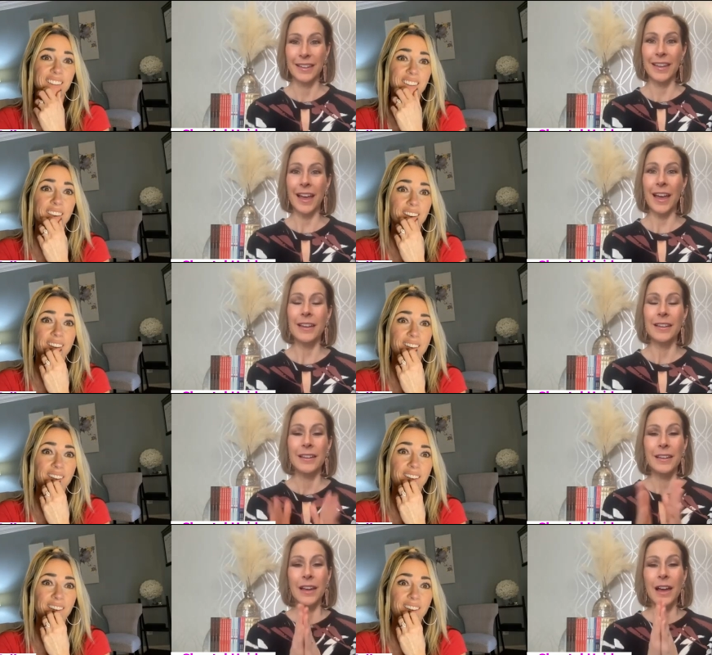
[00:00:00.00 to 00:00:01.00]
Speaker 1: yeah,
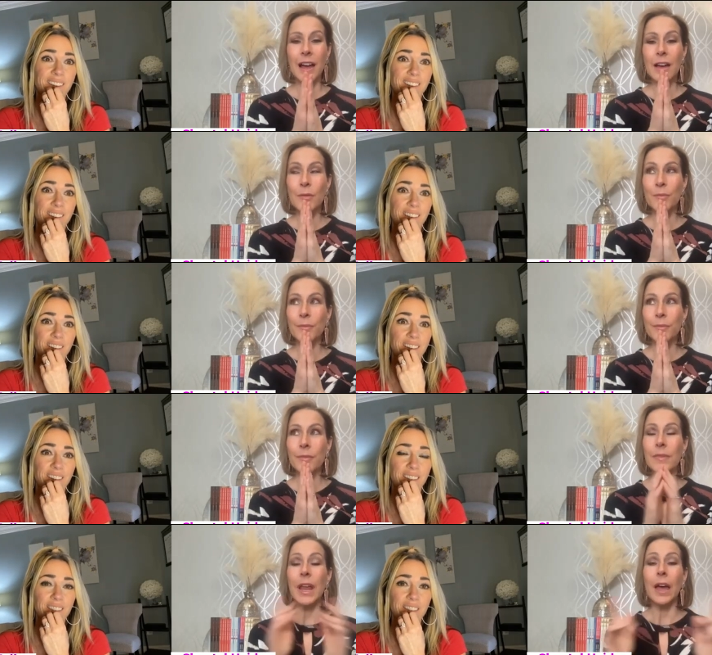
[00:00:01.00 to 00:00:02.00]
yeah. um
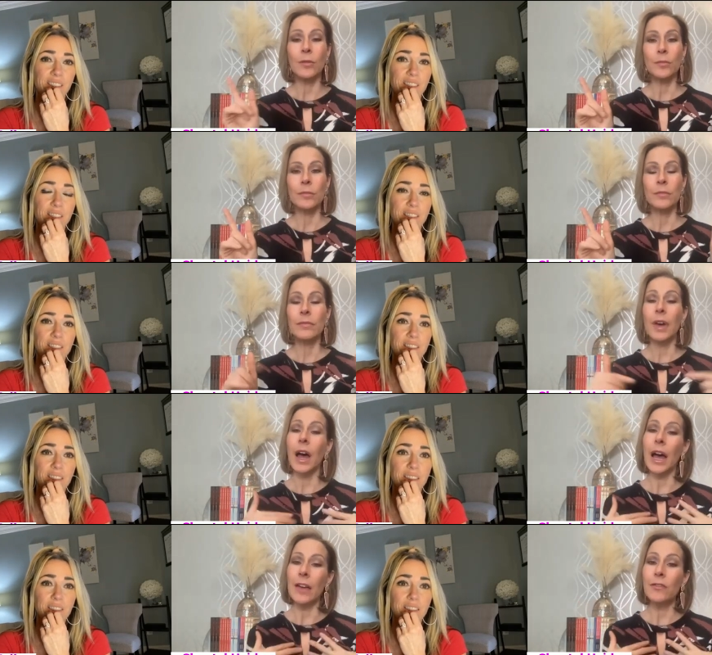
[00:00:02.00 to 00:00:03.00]
now
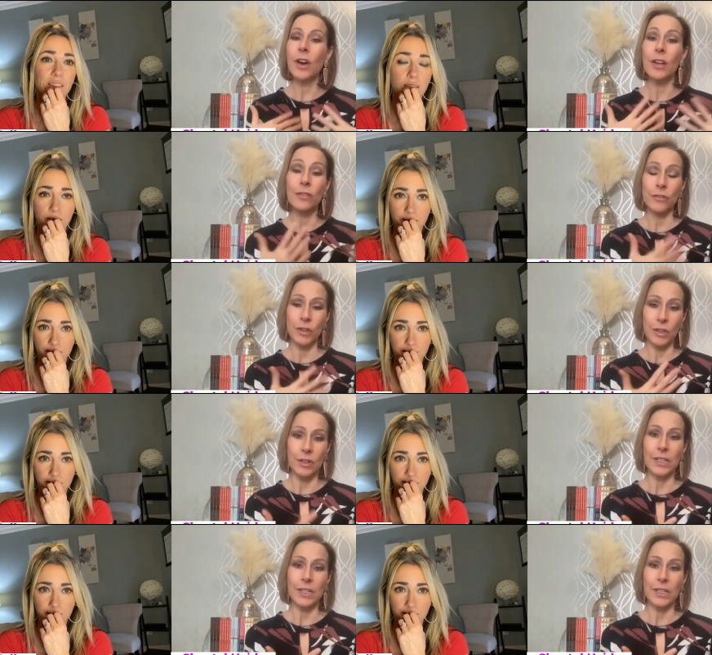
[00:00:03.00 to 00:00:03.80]
i've gone through your